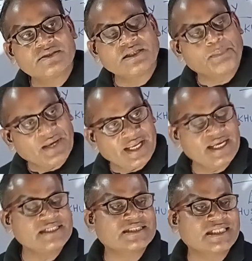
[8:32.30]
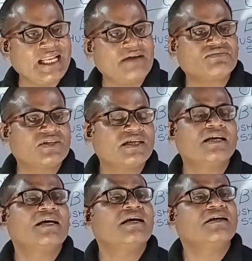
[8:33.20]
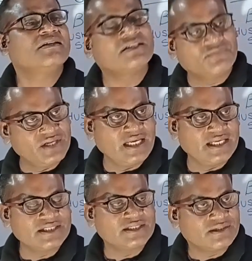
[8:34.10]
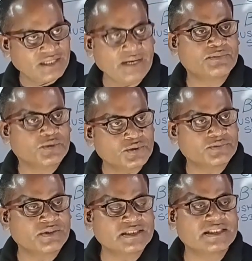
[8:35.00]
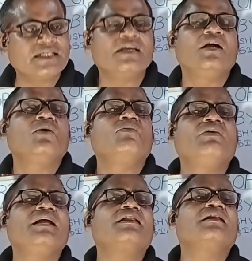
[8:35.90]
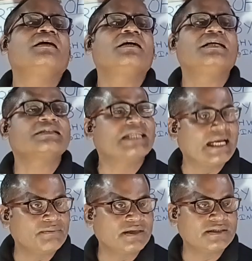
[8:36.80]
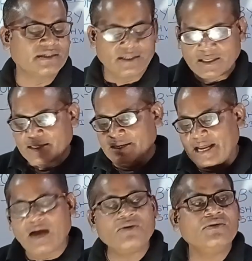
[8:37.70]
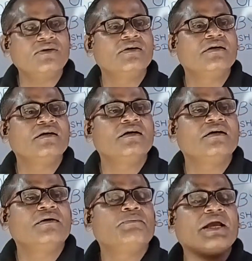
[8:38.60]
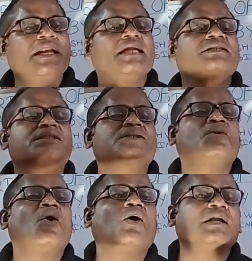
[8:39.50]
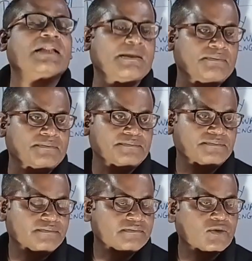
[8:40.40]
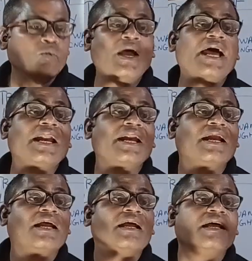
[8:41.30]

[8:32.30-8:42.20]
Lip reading: the parents left the village, left Khushwant Singh with his grandmother. Now, parents called them. Where?